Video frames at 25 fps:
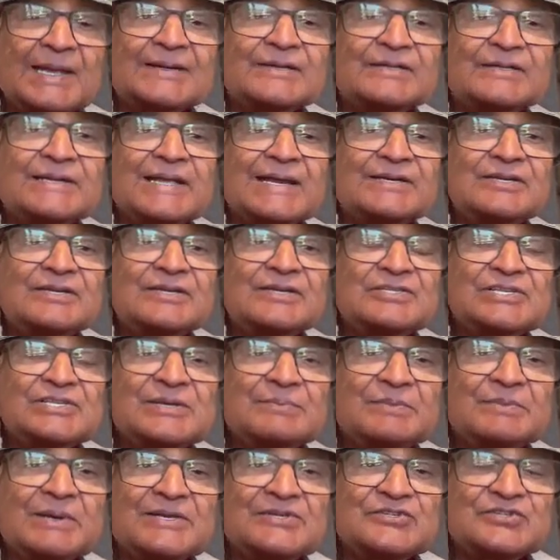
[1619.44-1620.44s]
And that is
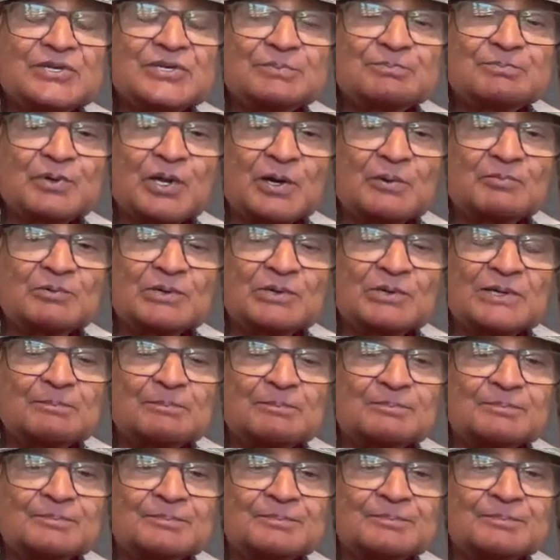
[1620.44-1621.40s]
the basic problem.